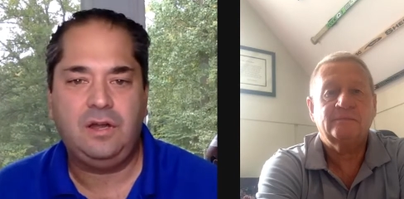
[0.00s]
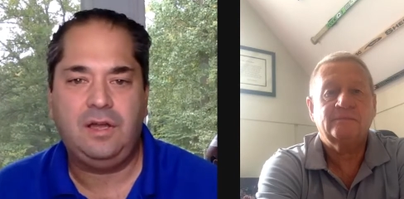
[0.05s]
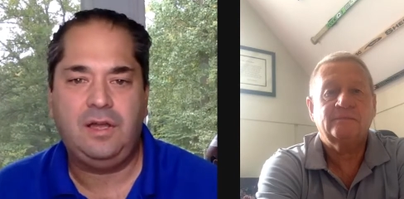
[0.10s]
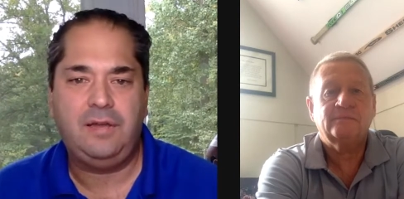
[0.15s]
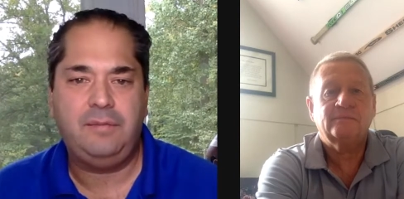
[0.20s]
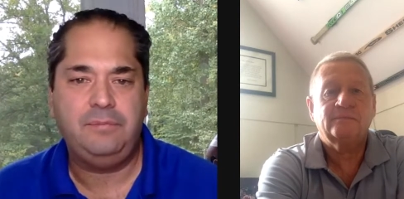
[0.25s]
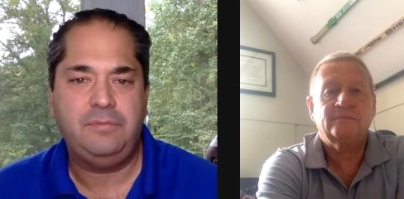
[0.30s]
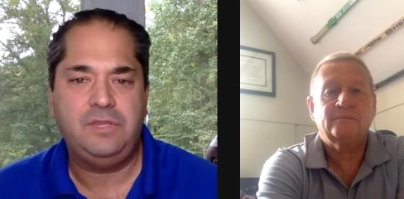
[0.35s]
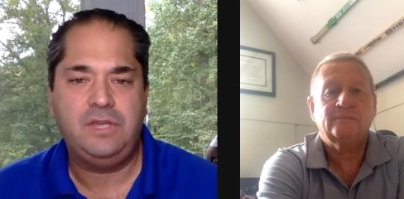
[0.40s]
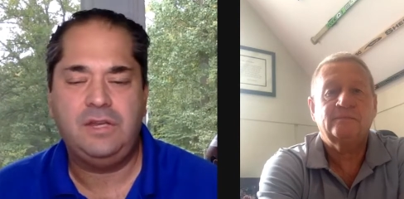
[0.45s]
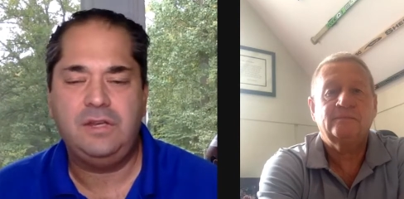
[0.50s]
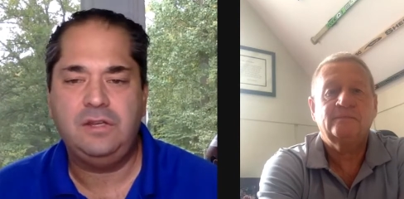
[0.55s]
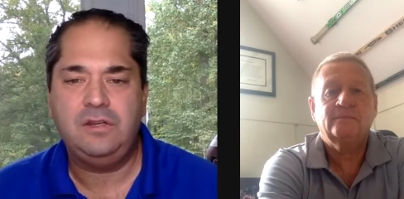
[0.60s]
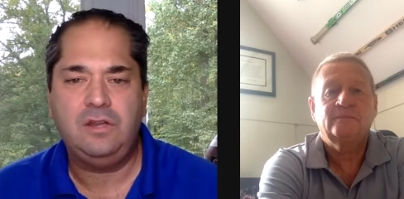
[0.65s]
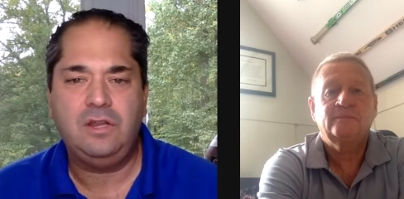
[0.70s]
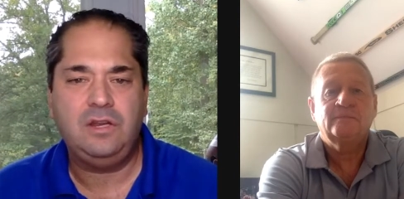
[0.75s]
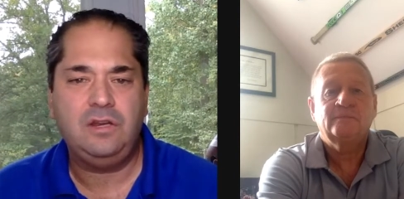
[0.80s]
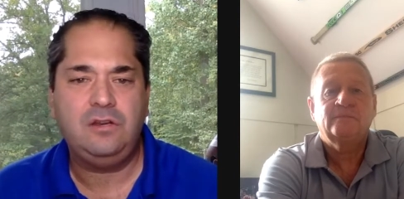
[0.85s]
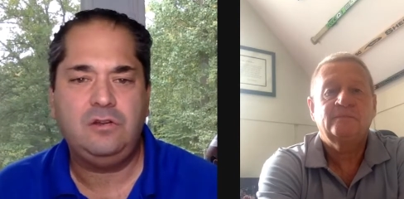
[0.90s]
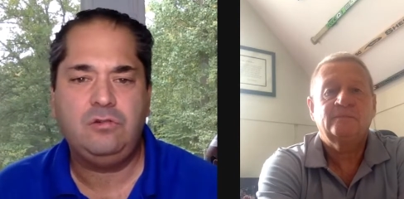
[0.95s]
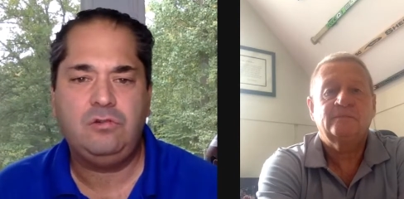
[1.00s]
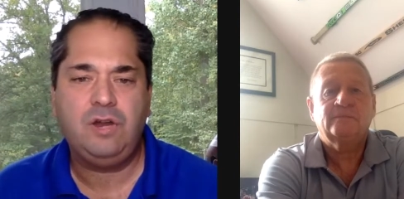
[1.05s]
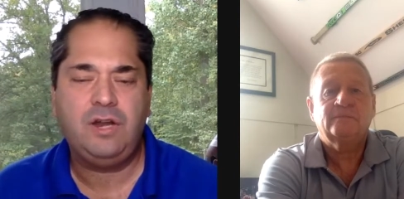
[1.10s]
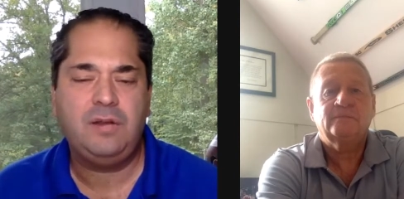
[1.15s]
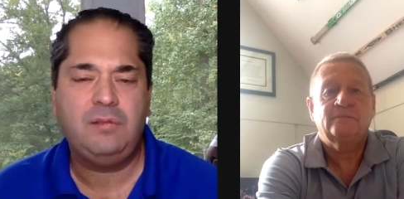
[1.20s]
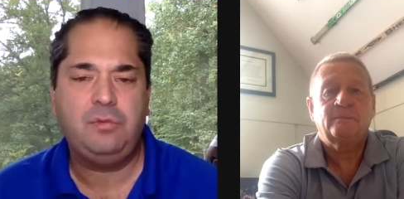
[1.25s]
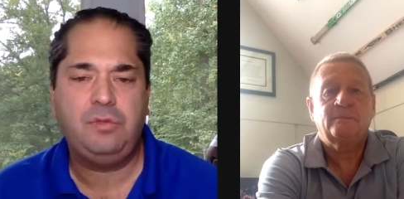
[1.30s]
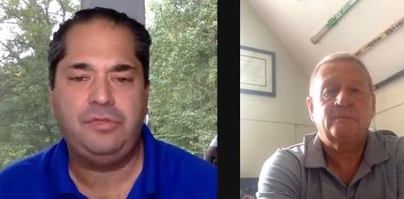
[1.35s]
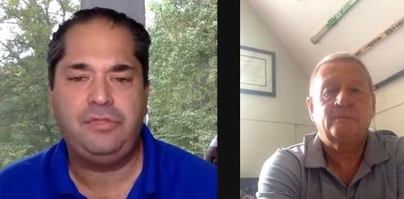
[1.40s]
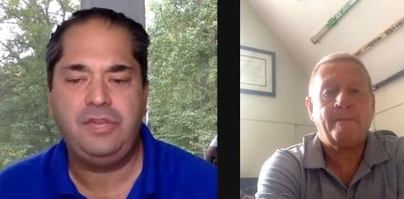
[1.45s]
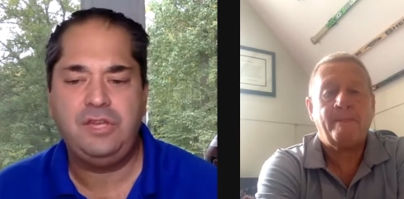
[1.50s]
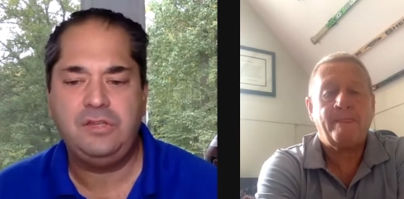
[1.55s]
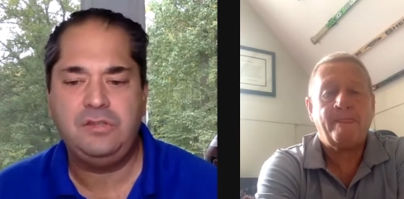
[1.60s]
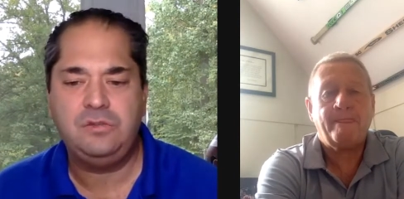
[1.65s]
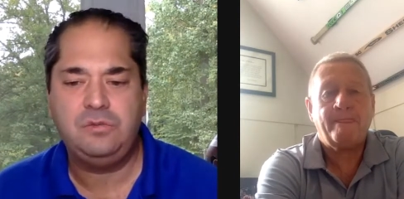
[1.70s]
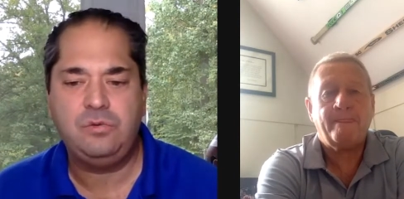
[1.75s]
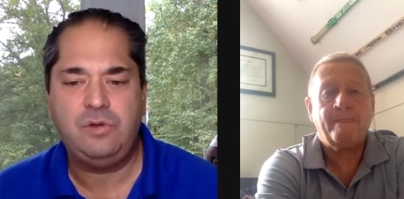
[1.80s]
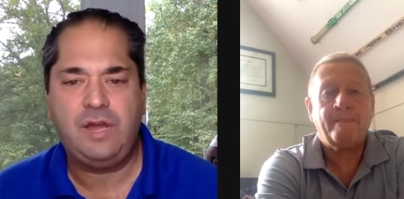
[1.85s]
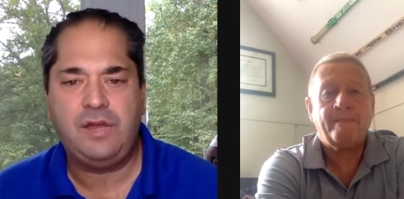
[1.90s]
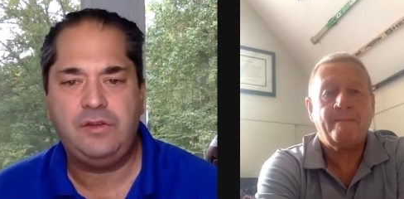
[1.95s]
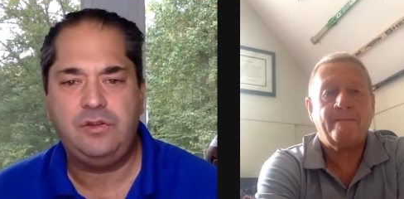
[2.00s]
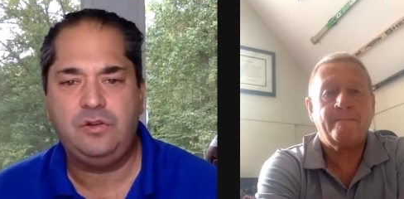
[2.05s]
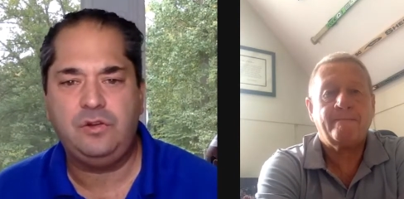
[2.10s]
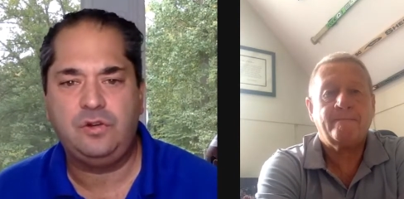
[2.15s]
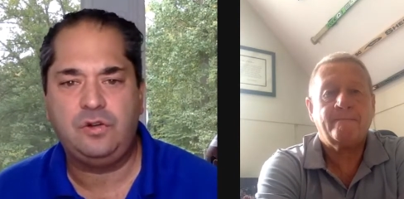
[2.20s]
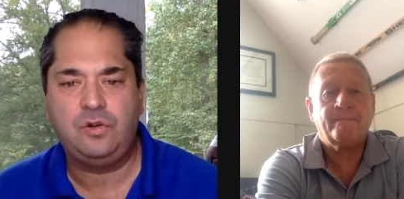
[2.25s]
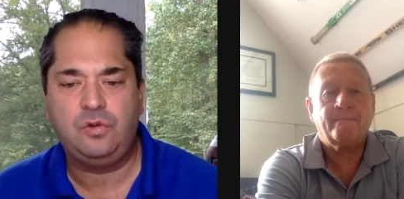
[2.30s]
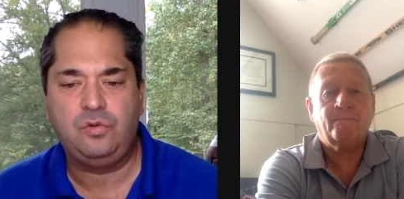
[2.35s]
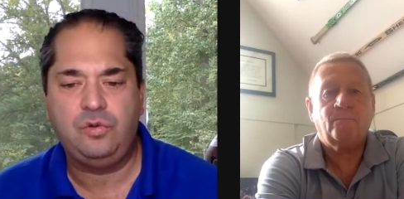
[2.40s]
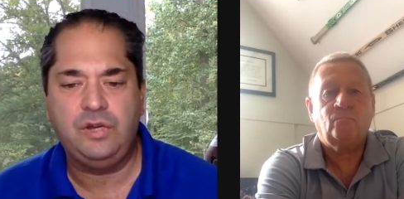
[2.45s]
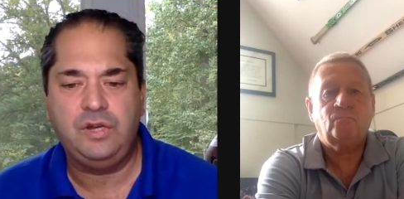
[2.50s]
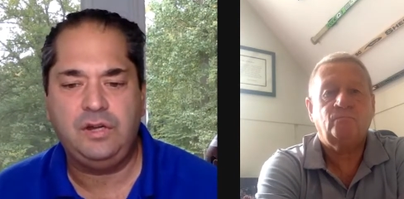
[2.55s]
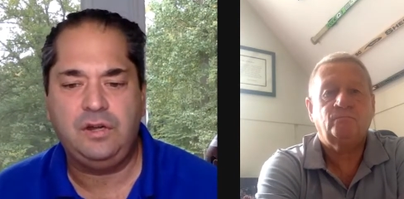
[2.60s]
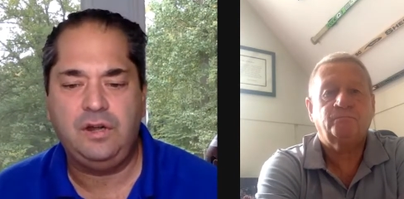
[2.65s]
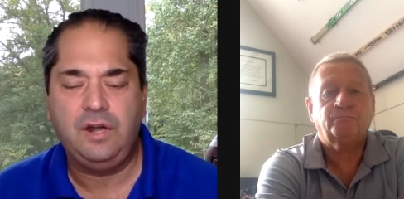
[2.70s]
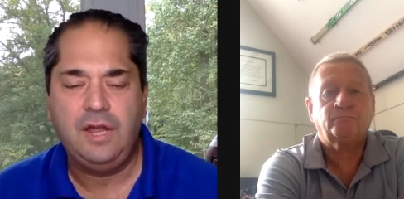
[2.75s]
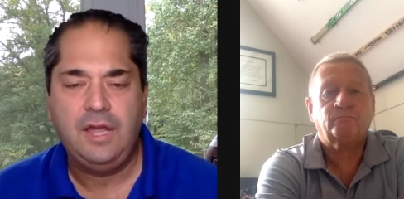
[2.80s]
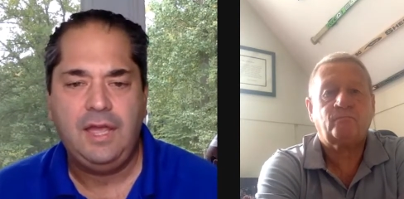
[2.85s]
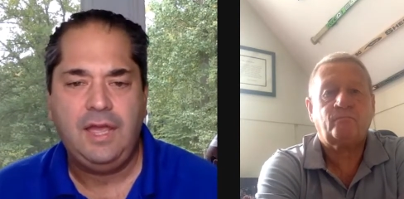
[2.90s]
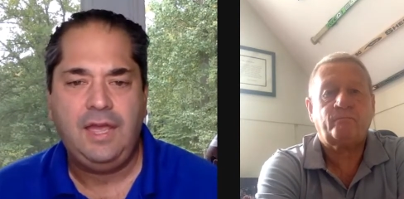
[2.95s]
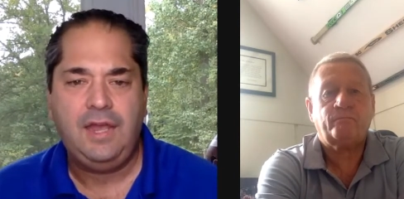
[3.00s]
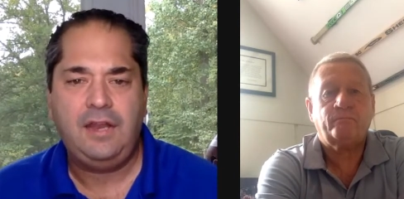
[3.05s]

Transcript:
Speaker 1: um, done incredible things throughout your career,